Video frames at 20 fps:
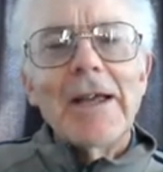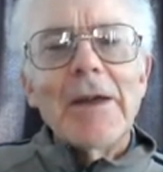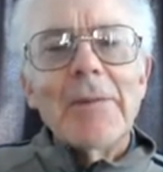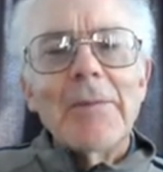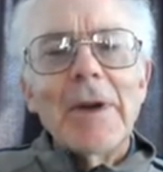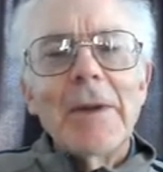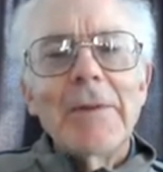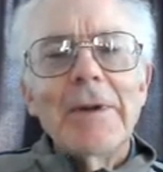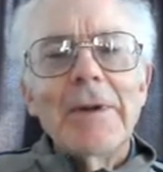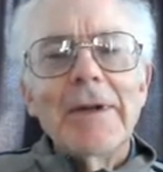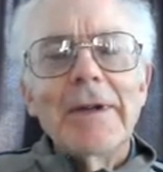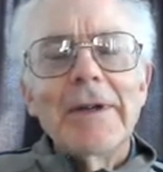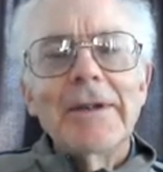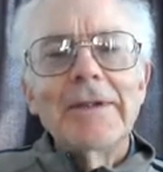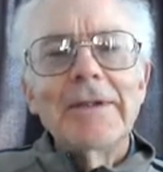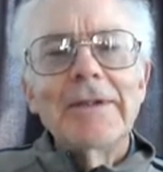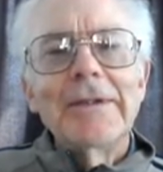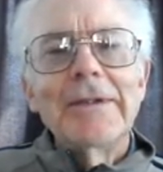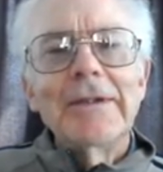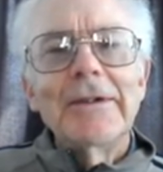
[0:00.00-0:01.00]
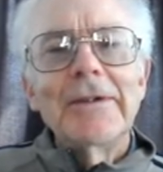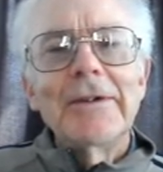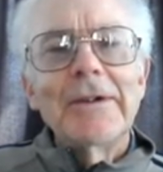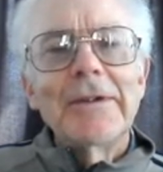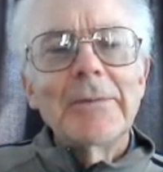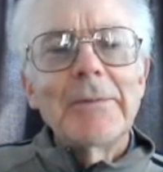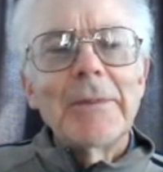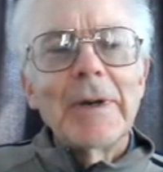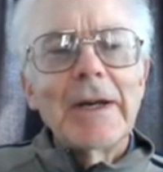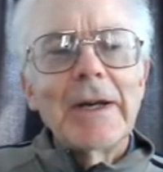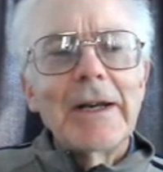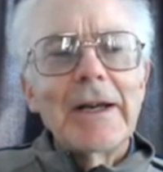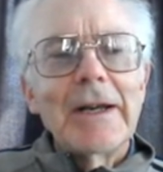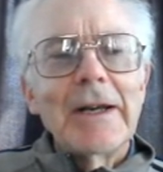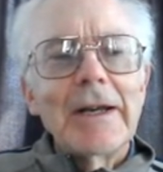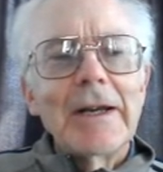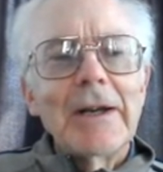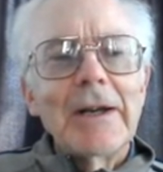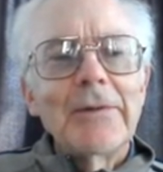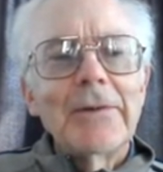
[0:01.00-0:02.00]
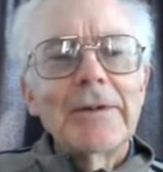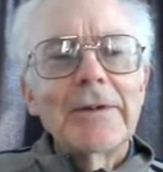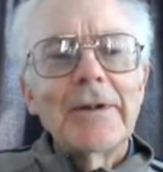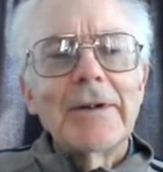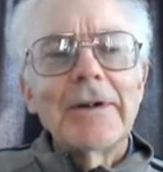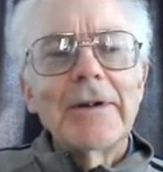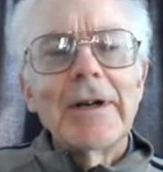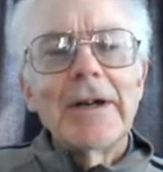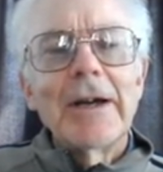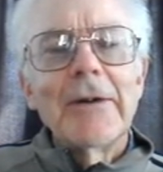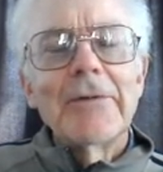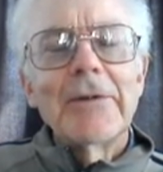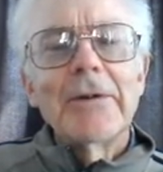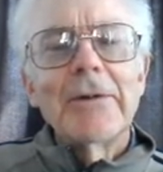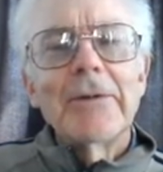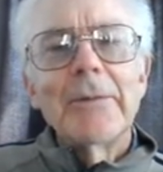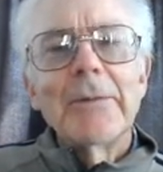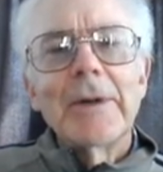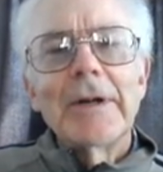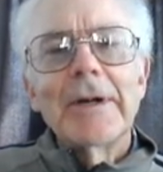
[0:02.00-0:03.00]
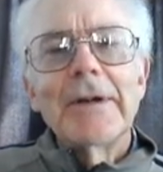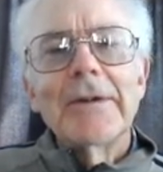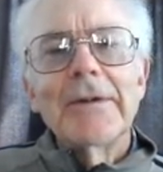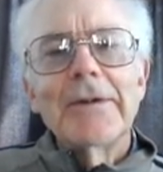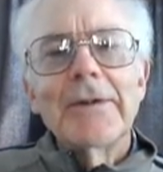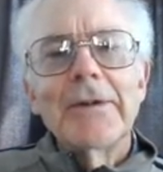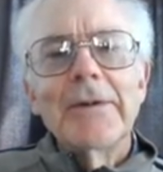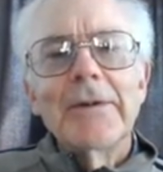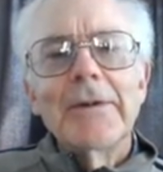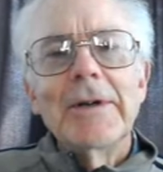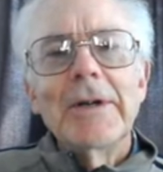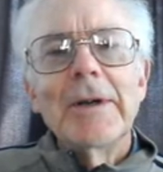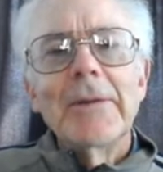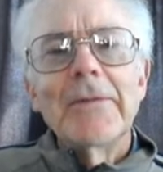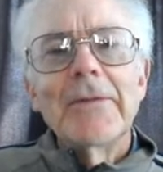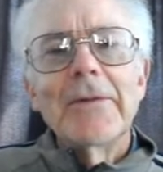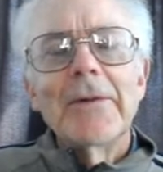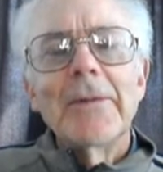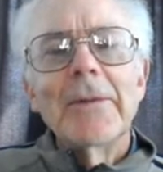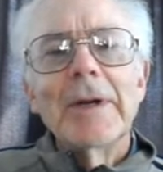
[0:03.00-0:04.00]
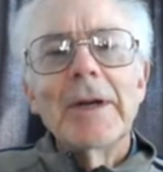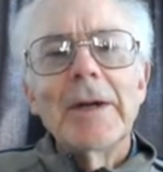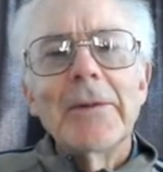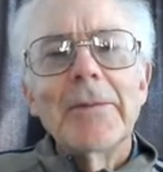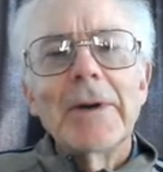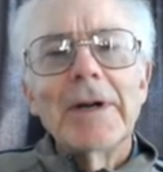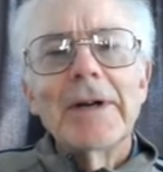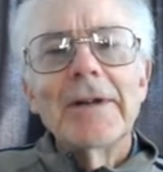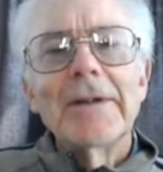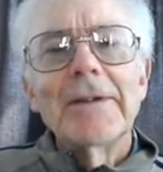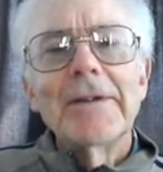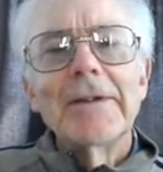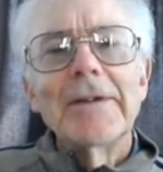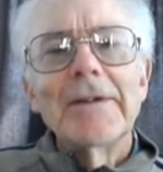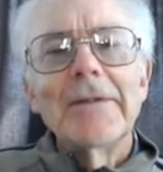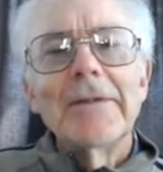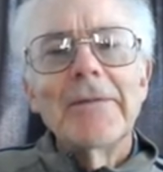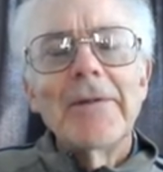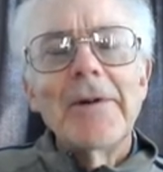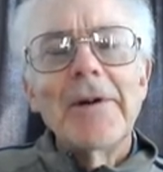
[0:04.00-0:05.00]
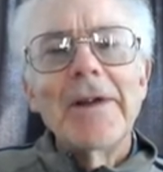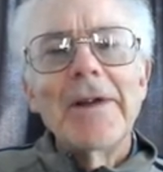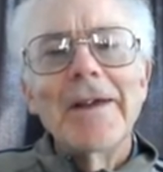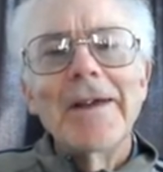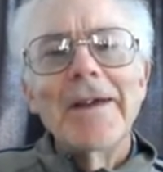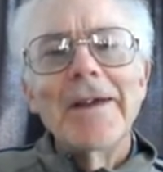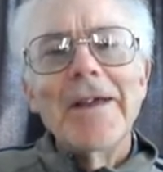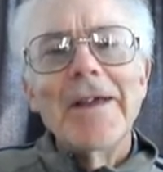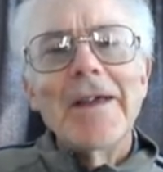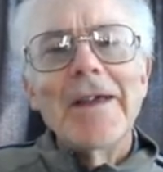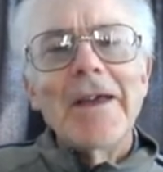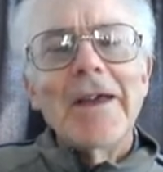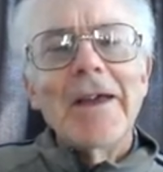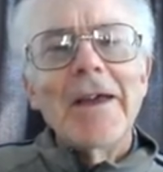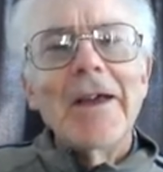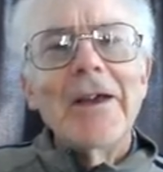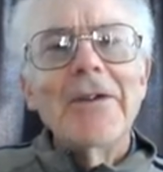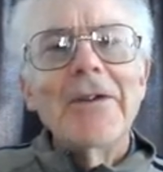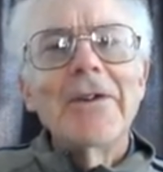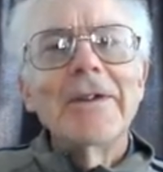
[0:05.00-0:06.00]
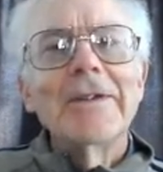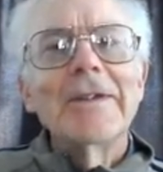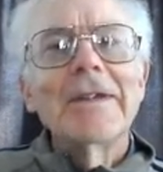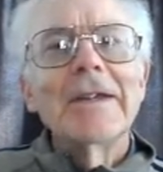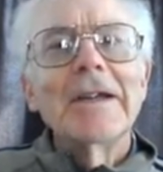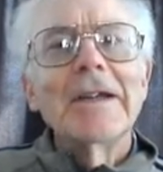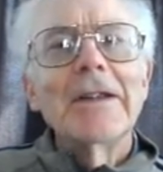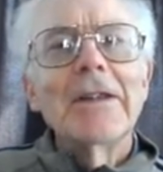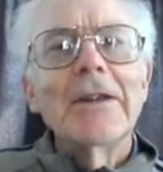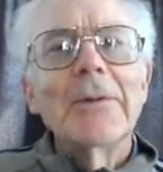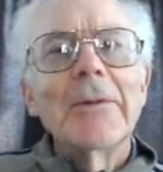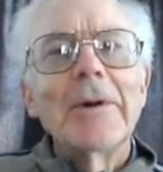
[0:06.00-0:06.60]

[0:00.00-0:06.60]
Maybe he is serious, but if so, I have to admit it's too deep for me, but it's very interesting the